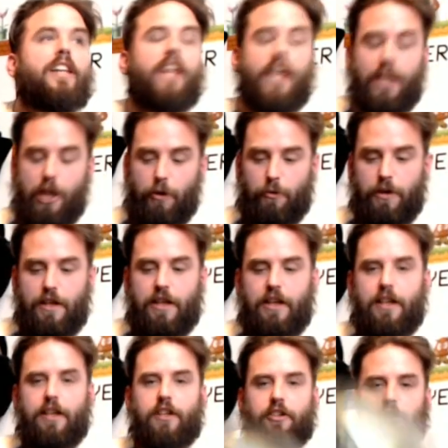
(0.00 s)
there you go.
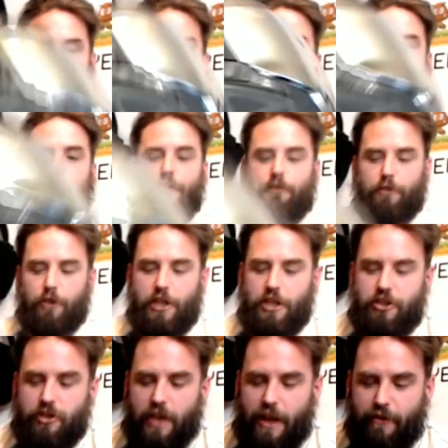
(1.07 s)
You'll have your
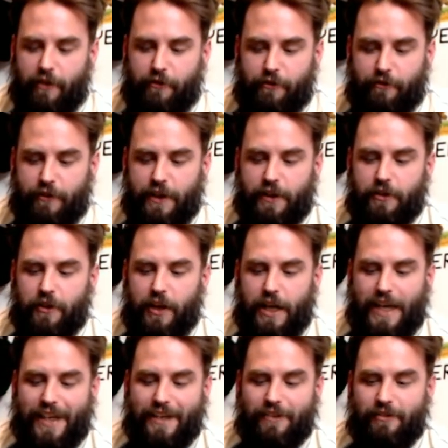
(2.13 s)
footage, you'll have everything
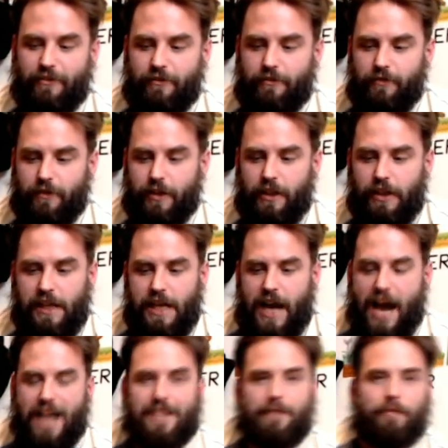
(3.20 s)
in
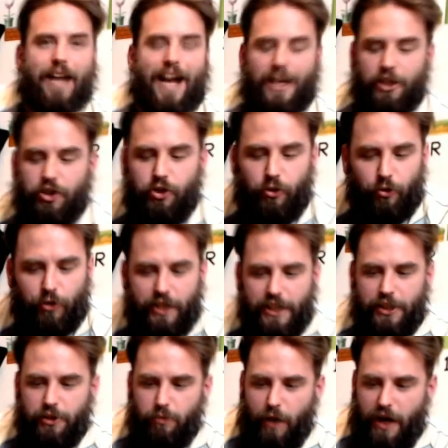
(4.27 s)
as I'm kind of talking
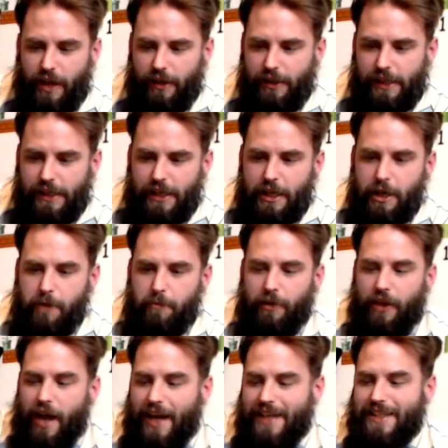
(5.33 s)
as well. But
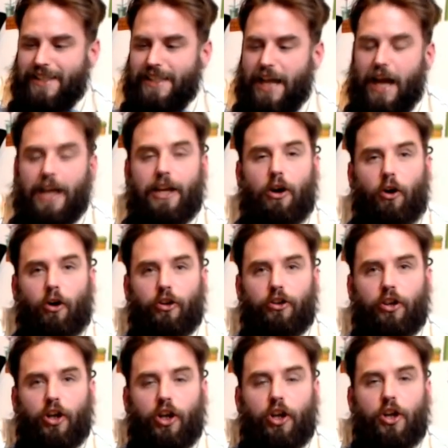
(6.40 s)
that is the
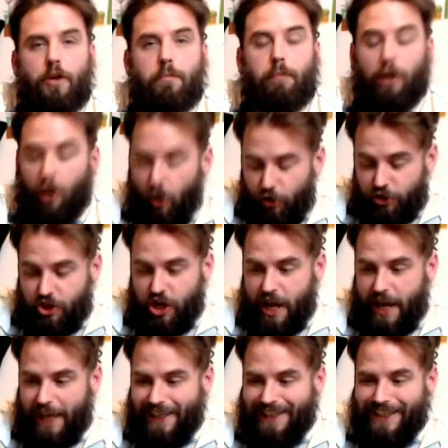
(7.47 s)
icon
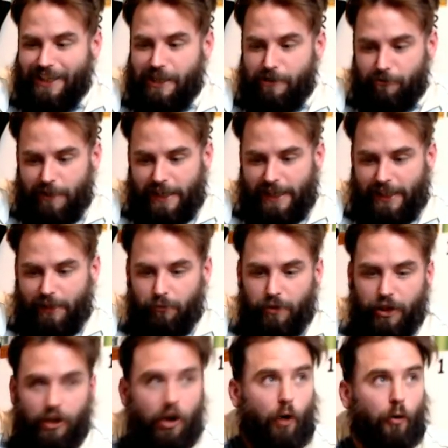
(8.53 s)
blockchain in green with
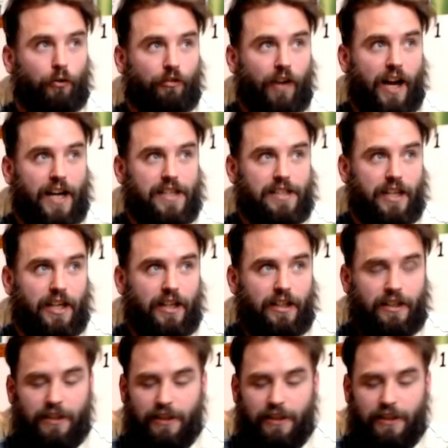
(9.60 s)
a gold visor